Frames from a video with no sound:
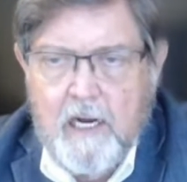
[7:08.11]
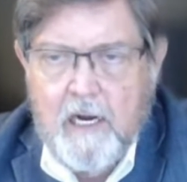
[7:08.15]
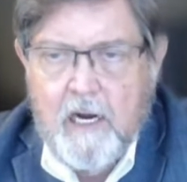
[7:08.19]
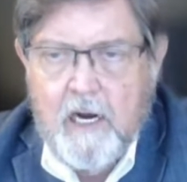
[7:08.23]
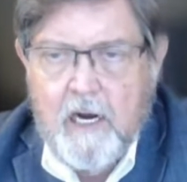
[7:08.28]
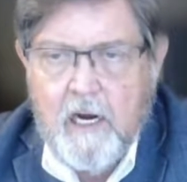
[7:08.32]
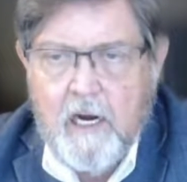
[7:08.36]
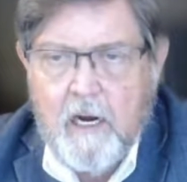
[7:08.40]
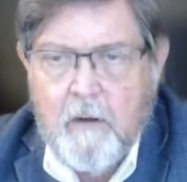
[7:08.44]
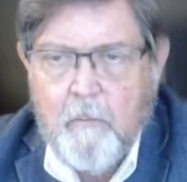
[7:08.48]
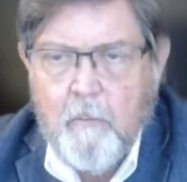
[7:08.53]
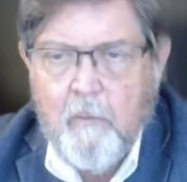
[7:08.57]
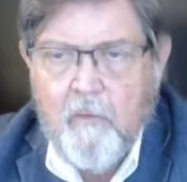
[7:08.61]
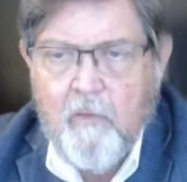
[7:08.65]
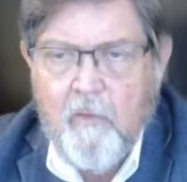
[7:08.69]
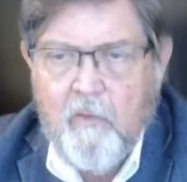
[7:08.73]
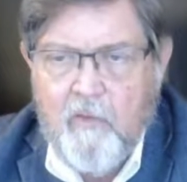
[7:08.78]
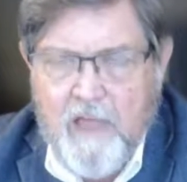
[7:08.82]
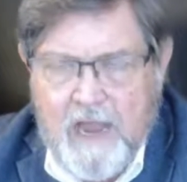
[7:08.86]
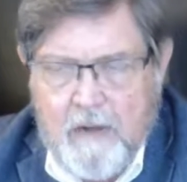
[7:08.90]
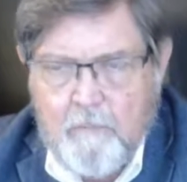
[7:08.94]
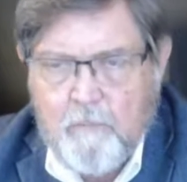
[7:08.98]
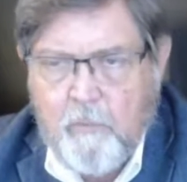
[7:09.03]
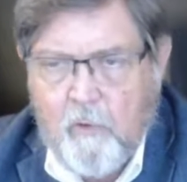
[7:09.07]

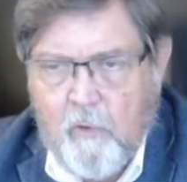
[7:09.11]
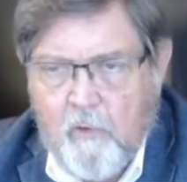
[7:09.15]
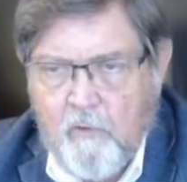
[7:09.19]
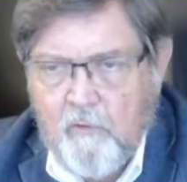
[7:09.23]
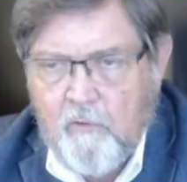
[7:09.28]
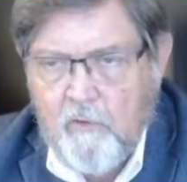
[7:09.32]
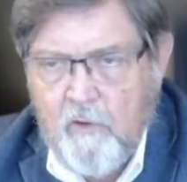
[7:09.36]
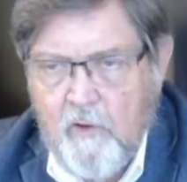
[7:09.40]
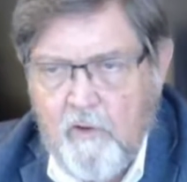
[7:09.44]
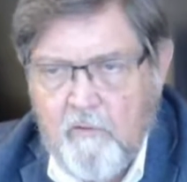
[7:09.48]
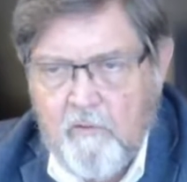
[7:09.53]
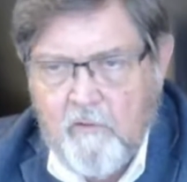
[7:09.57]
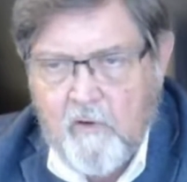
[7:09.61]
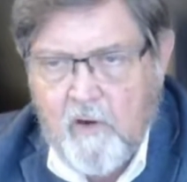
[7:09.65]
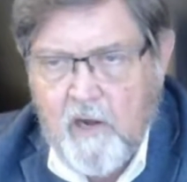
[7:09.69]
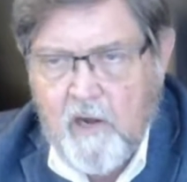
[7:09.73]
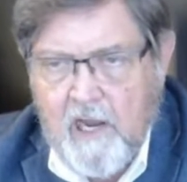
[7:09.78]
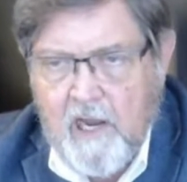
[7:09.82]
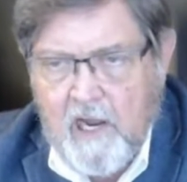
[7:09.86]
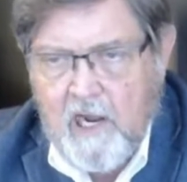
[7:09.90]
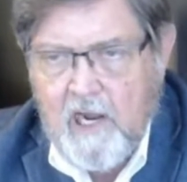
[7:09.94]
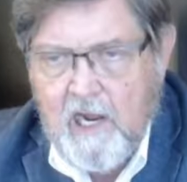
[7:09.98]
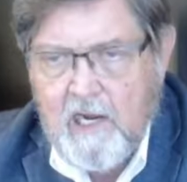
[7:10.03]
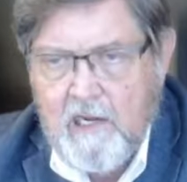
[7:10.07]
That person is very
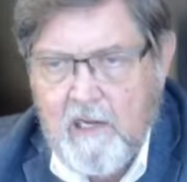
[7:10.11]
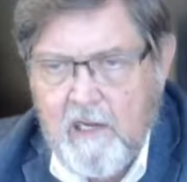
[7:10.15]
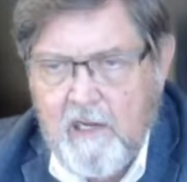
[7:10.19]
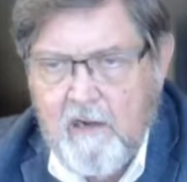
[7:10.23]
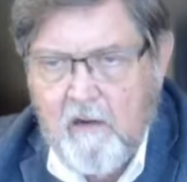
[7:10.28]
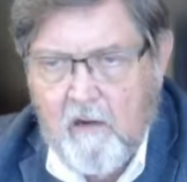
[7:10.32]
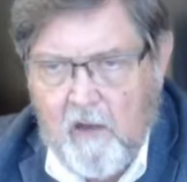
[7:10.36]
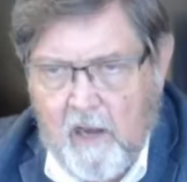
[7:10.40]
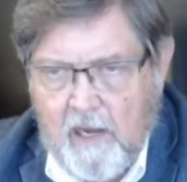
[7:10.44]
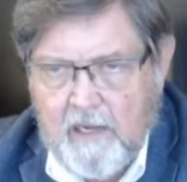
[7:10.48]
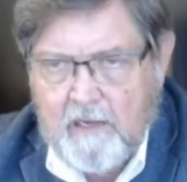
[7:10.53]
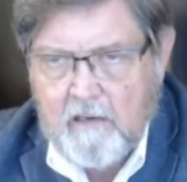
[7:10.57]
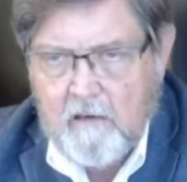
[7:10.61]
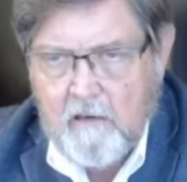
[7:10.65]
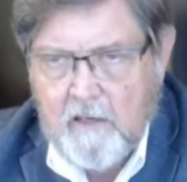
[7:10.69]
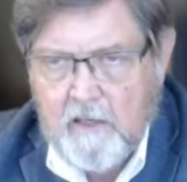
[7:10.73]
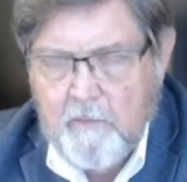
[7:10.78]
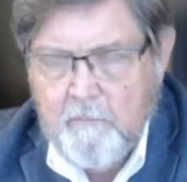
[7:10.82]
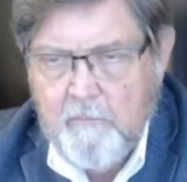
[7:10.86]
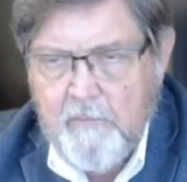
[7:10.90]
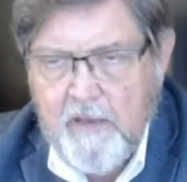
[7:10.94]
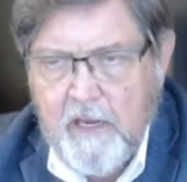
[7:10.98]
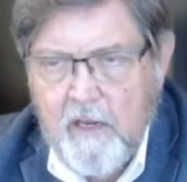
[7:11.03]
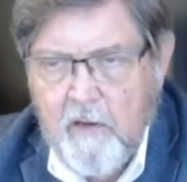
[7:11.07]
highly
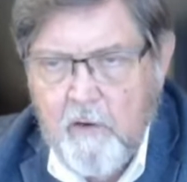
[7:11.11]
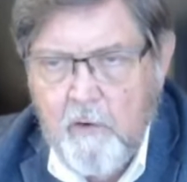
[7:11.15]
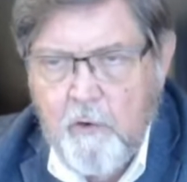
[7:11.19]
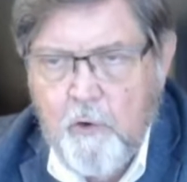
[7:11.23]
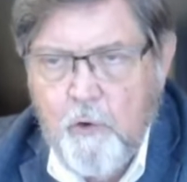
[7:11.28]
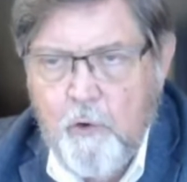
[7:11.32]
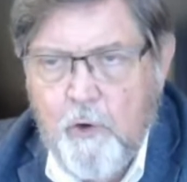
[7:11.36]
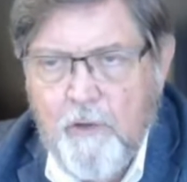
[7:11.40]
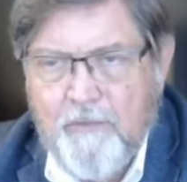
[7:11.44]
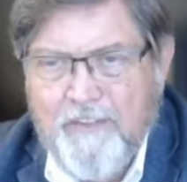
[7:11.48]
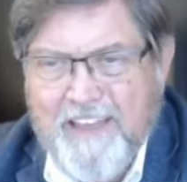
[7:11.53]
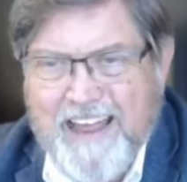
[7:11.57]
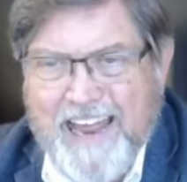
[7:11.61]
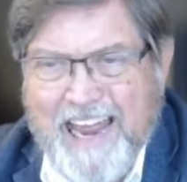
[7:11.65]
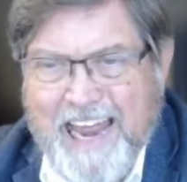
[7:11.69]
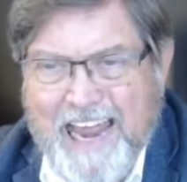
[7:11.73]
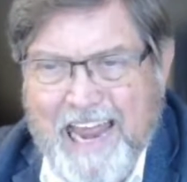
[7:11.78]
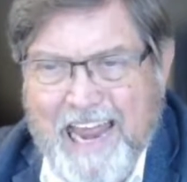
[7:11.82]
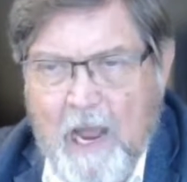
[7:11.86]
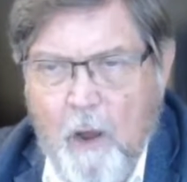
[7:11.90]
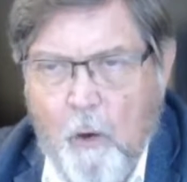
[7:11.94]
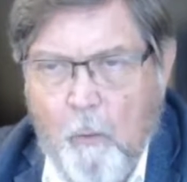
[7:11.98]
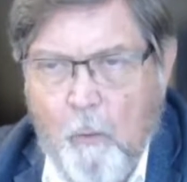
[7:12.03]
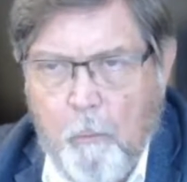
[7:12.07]
likely, due to the
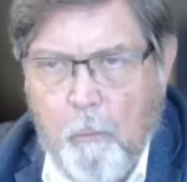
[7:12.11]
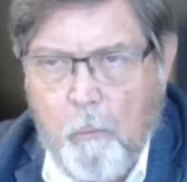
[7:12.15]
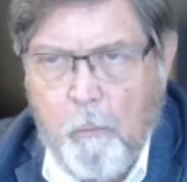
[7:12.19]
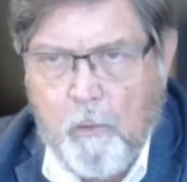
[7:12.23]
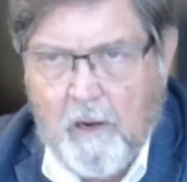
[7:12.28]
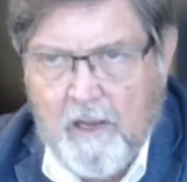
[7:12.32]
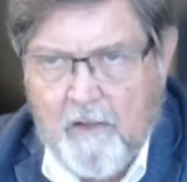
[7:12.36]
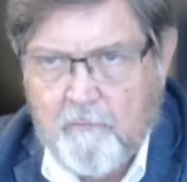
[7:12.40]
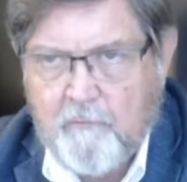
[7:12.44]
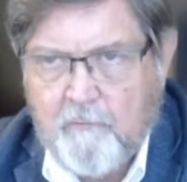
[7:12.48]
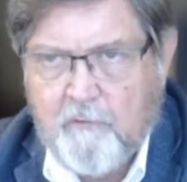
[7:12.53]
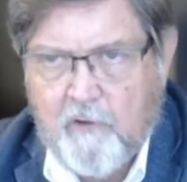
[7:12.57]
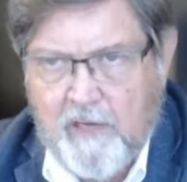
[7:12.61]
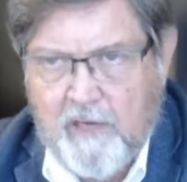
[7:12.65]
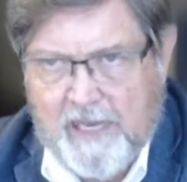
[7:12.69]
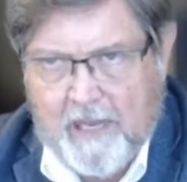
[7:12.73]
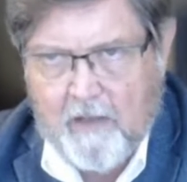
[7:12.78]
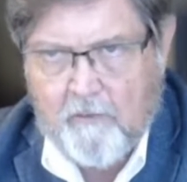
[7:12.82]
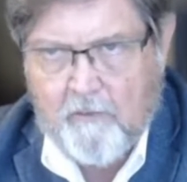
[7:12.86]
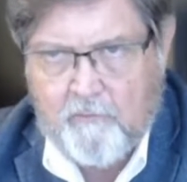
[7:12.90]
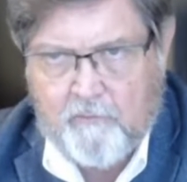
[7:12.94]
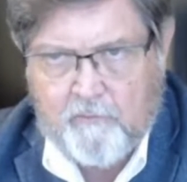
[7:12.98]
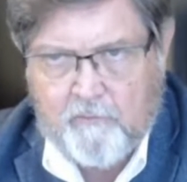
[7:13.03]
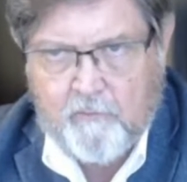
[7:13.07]

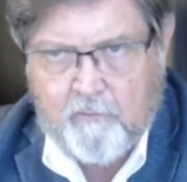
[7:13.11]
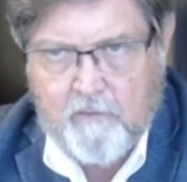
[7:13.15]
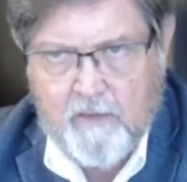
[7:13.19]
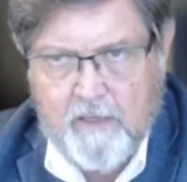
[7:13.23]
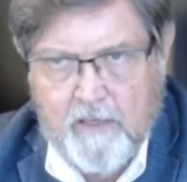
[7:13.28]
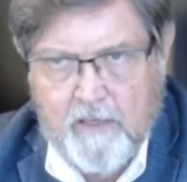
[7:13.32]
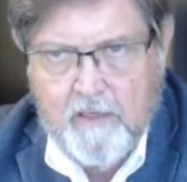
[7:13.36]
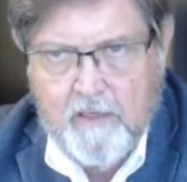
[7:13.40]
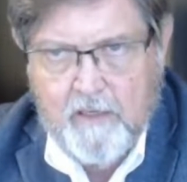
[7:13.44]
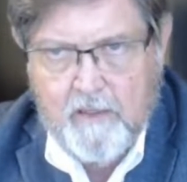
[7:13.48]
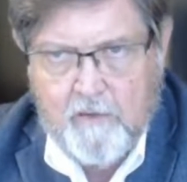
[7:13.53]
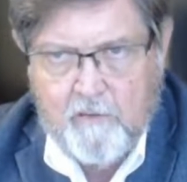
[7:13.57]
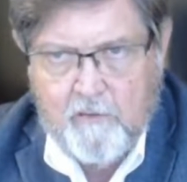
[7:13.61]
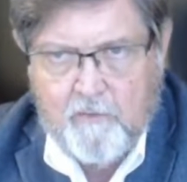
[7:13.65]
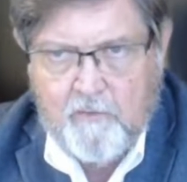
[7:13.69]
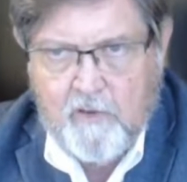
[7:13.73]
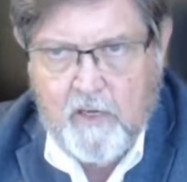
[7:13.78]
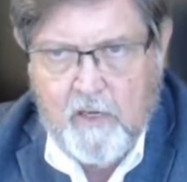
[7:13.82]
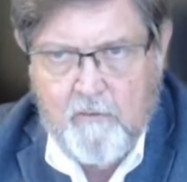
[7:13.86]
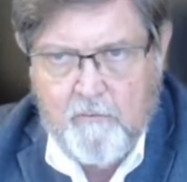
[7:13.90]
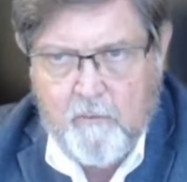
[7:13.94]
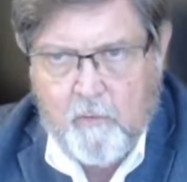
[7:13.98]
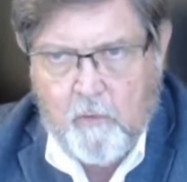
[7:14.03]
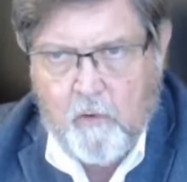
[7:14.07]
helplessness to
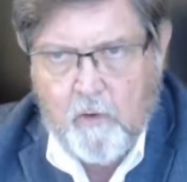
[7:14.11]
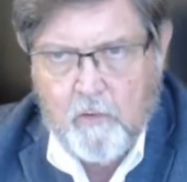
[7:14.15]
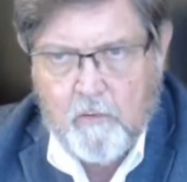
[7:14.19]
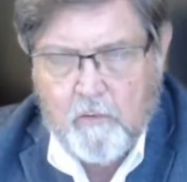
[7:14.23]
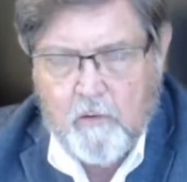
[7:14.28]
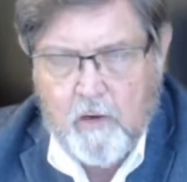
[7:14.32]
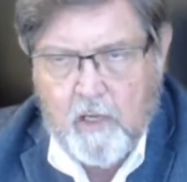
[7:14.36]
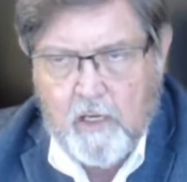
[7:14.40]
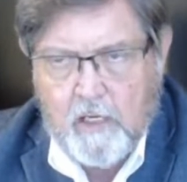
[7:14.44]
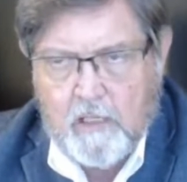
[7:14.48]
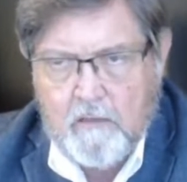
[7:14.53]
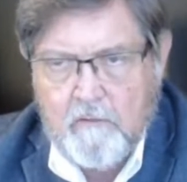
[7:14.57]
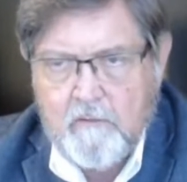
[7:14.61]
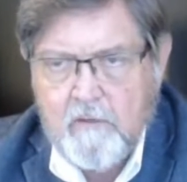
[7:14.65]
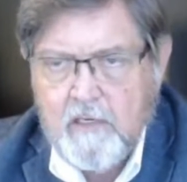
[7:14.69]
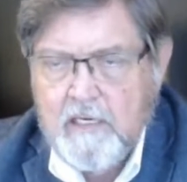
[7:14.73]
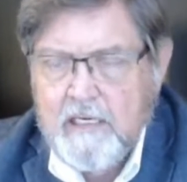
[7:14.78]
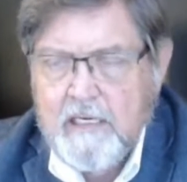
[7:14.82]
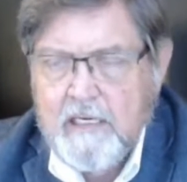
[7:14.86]
save your own life,